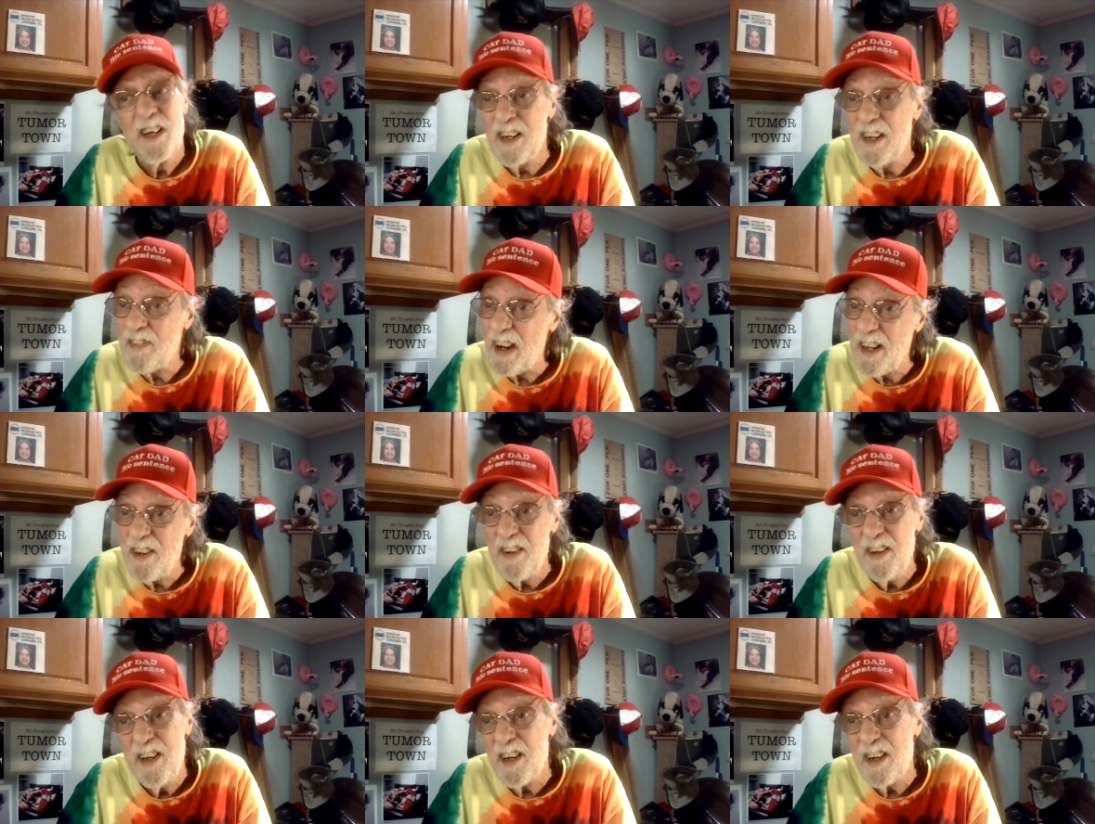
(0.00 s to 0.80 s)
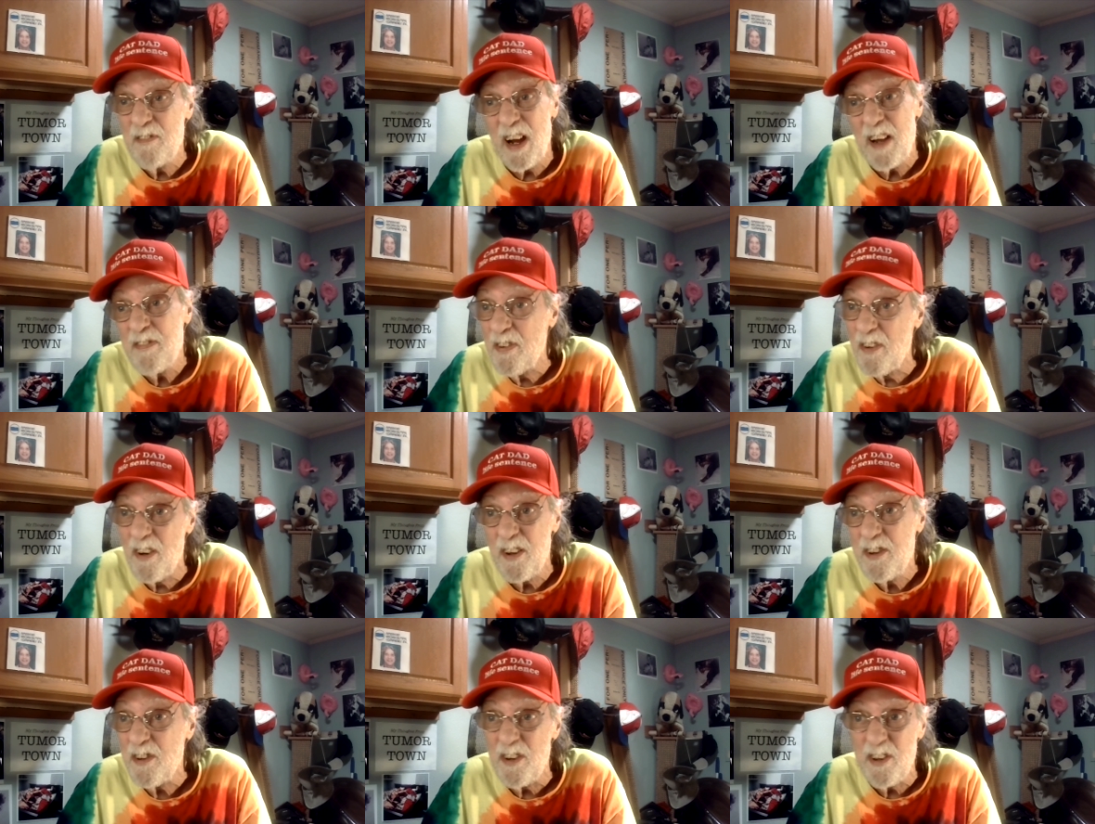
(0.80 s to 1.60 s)
Or if I do, you're my
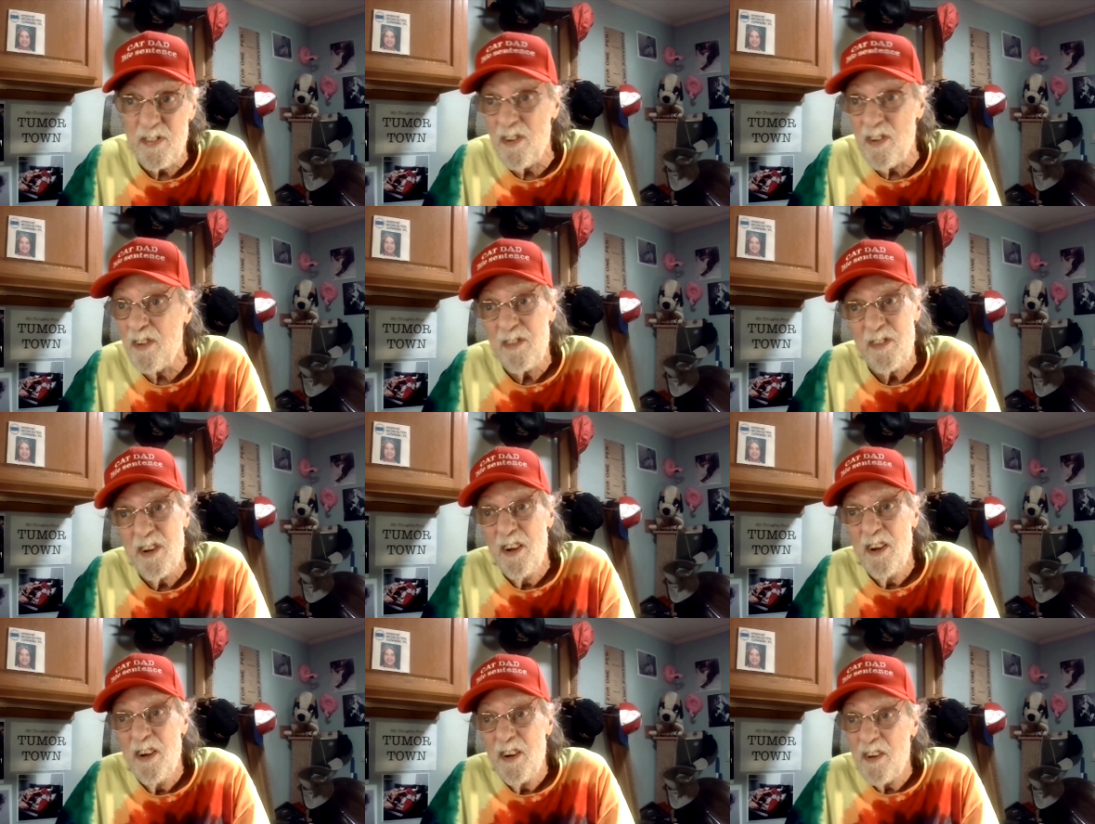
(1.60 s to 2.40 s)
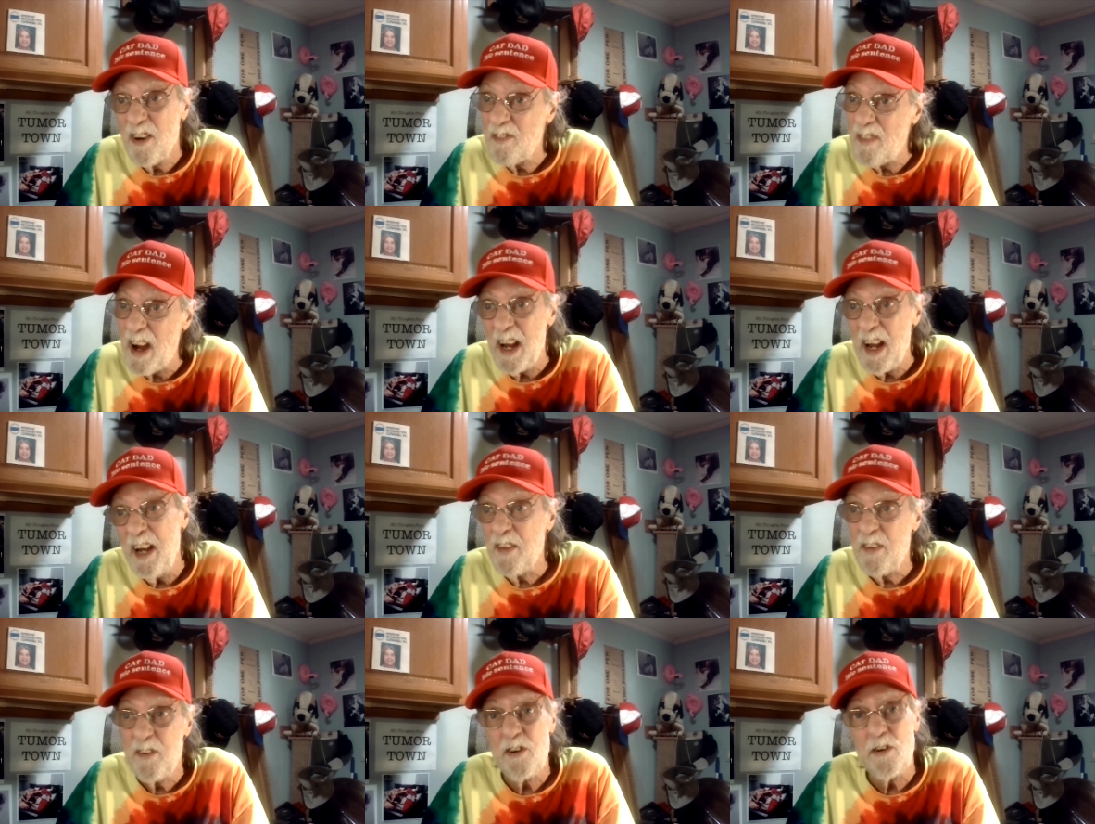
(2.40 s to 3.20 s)
fourth choice vote. Or my
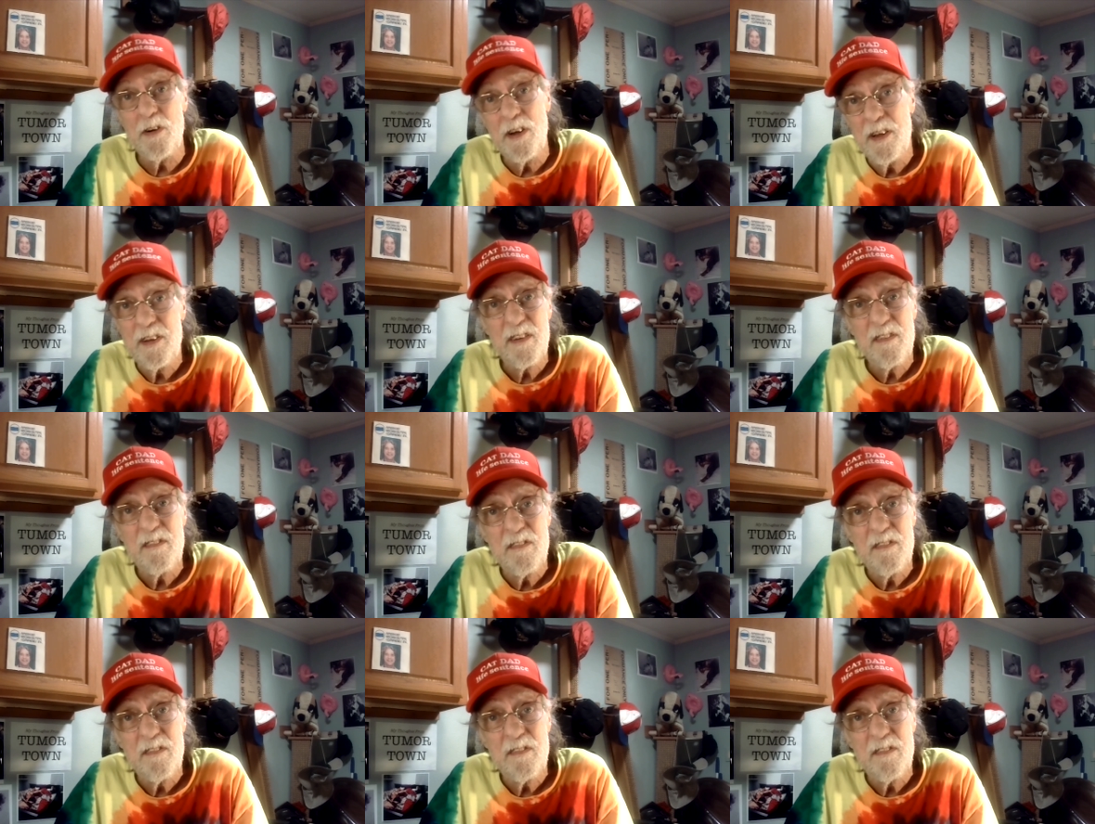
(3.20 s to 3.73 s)
eighth choice.